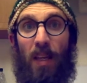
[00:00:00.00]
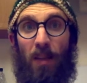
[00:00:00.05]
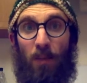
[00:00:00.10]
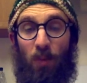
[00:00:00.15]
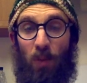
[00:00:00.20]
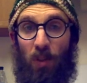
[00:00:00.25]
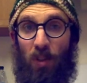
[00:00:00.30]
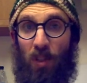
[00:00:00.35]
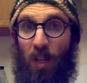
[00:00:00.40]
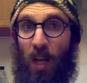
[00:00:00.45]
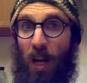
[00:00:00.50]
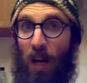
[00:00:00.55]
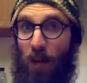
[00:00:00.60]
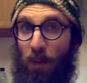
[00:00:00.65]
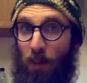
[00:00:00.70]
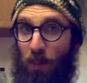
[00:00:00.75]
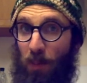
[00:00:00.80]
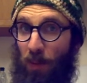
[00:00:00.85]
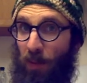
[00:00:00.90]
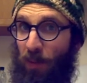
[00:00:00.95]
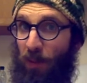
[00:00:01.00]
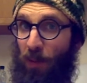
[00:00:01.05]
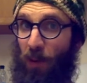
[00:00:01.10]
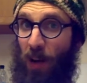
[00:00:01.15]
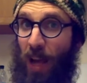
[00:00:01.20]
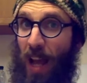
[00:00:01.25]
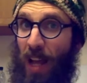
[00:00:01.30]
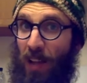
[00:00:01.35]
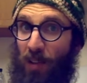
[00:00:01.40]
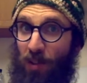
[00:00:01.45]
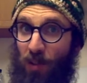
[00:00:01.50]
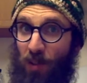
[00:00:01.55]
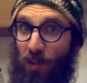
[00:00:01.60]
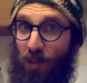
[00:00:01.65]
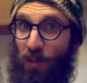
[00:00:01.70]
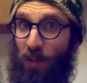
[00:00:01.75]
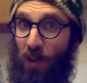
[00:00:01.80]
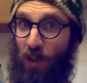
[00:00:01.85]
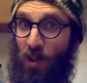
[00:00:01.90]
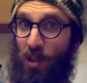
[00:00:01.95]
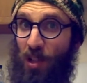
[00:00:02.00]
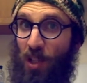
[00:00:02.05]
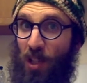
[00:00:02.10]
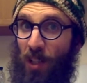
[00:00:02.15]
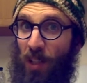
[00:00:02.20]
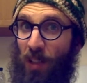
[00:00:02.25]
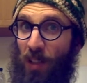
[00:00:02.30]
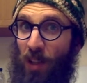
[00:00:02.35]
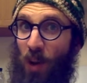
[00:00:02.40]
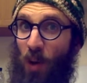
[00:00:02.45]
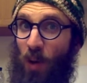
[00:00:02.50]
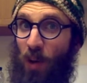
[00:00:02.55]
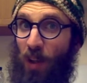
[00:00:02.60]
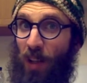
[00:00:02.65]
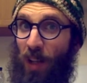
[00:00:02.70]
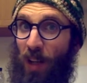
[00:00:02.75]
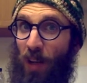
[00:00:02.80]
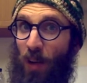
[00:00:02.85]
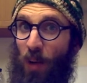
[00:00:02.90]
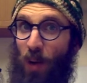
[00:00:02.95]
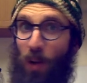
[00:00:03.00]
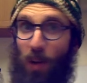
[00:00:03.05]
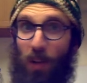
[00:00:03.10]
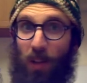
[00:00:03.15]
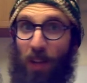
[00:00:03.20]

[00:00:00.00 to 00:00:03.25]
which I would prefer extra virgin coconut oil,